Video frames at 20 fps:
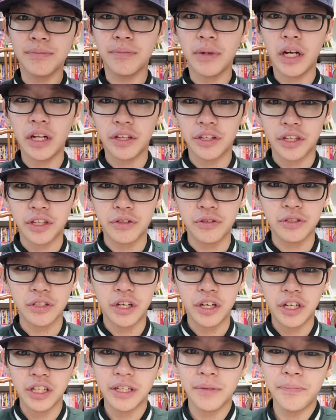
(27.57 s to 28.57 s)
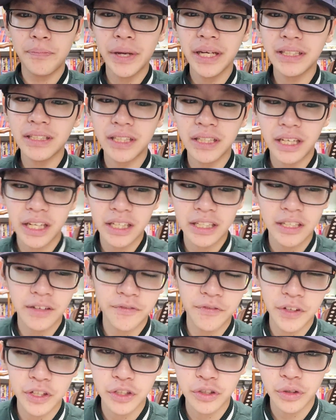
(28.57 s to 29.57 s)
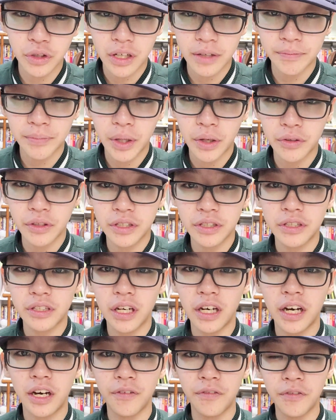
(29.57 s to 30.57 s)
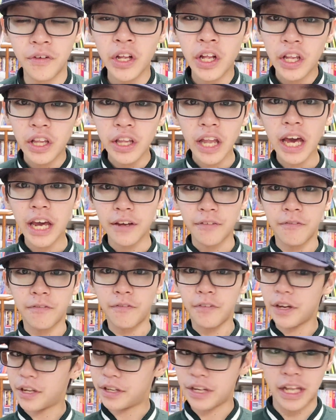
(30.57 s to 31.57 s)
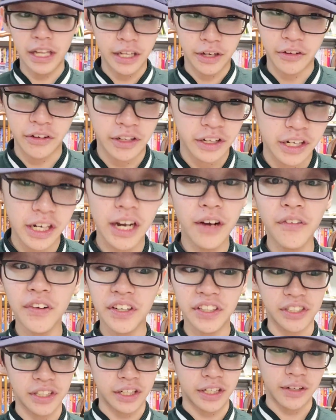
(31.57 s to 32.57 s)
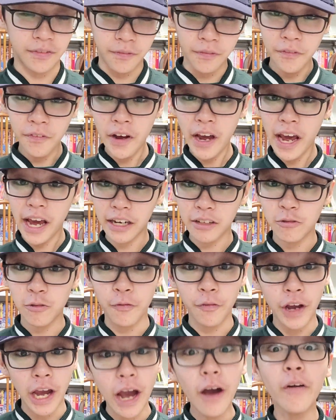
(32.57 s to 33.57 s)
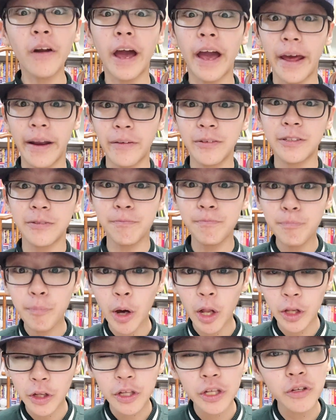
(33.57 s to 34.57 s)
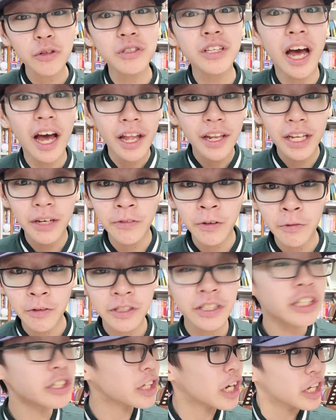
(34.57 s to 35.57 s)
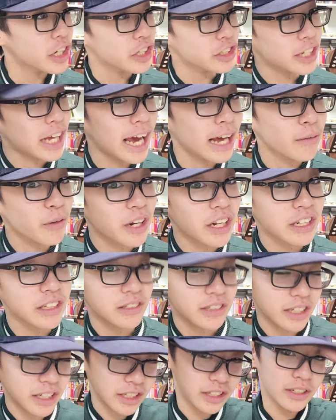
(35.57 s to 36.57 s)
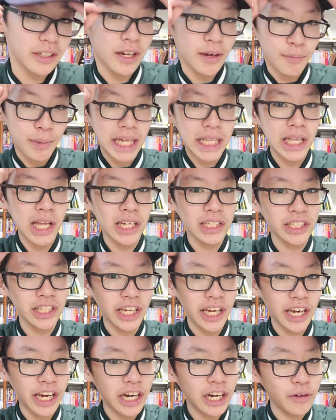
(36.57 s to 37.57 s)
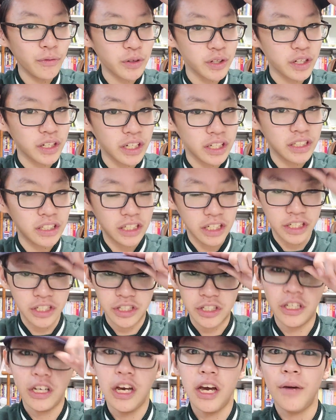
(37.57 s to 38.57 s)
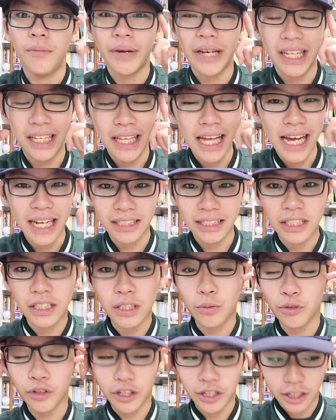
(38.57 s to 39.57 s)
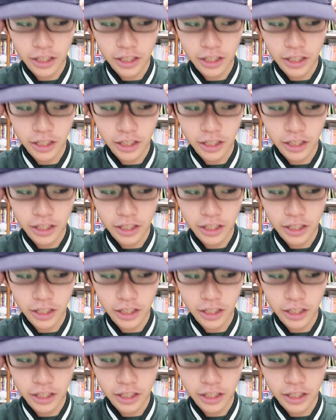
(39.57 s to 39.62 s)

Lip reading: and molecules are the basic individual components of life and literally everything. In fact, without atoms and molecules, nothing would exist. Just how would exist? My glossy hair wouldn't exist. My glasses wouldn't